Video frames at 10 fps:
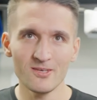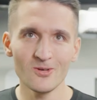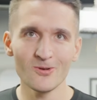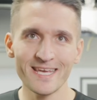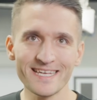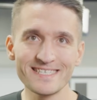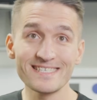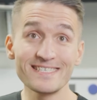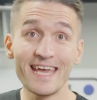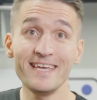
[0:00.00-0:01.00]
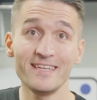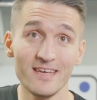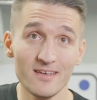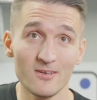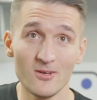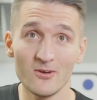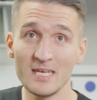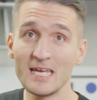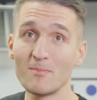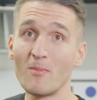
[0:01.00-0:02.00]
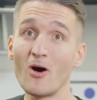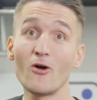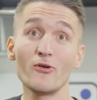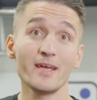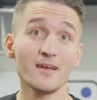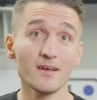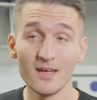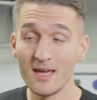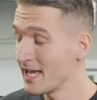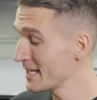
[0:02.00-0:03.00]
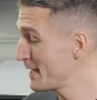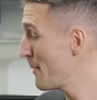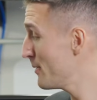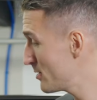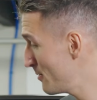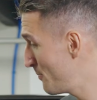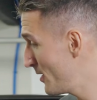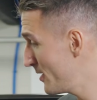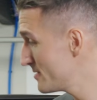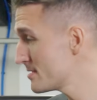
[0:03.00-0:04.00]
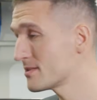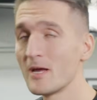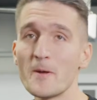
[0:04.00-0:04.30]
You're going to get staining, you're going to get marring, chemical burns.